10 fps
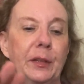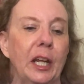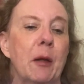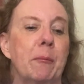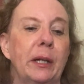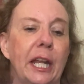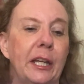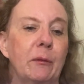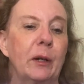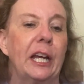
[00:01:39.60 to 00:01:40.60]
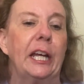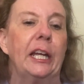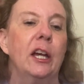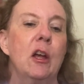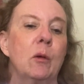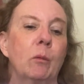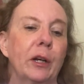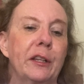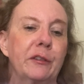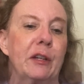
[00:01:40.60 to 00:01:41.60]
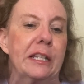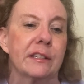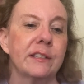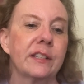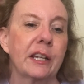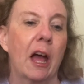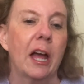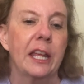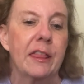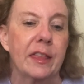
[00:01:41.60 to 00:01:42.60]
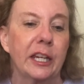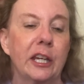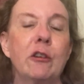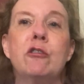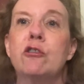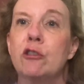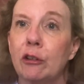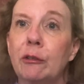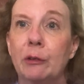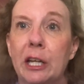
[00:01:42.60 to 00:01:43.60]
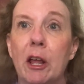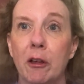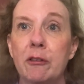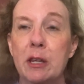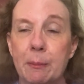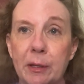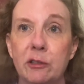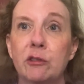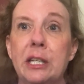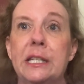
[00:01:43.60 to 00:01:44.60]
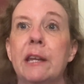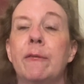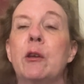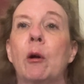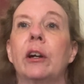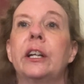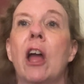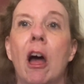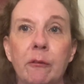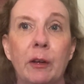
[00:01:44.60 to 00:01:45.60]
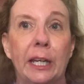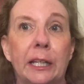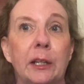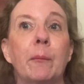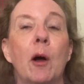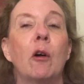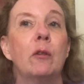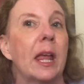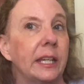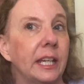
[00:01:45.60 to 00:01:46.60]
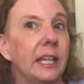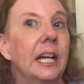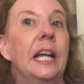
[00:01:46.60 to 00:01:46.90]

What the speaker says: But anyway, one of the reasons that I think you should read cozy mysteries if you are not reading them already